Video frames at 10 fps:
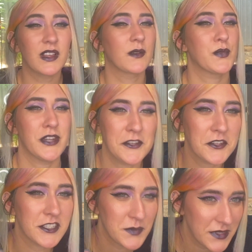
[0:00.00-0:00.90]
pretty
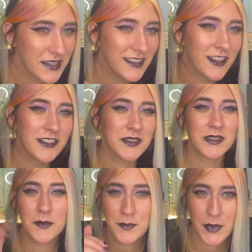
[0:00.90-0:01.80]
crispy, not the
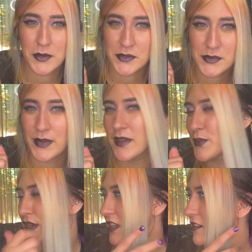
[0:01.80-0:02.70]
most, but
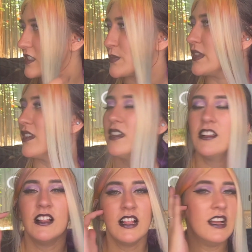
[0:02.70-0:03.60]
pretty crispy.
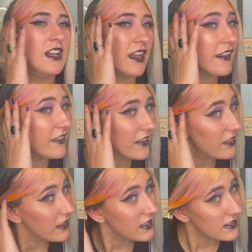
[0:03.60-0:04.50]
And then
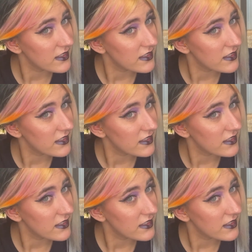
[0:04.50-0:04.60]
this